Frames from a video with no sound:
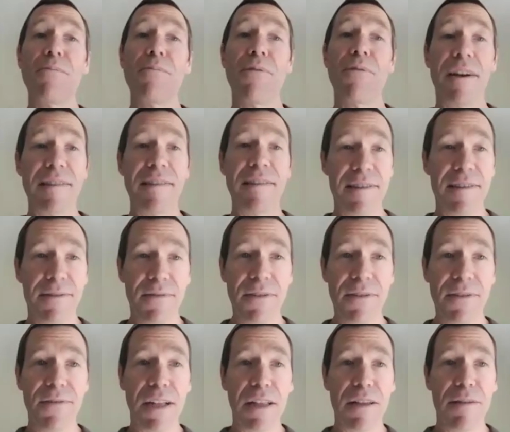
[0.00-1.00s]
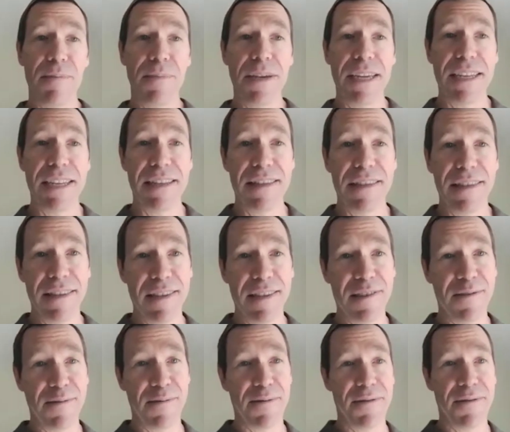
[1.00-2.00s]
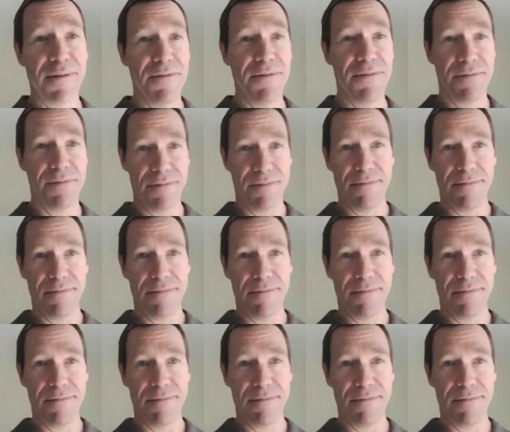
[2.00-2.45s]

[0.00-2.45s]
the process of developing the sort of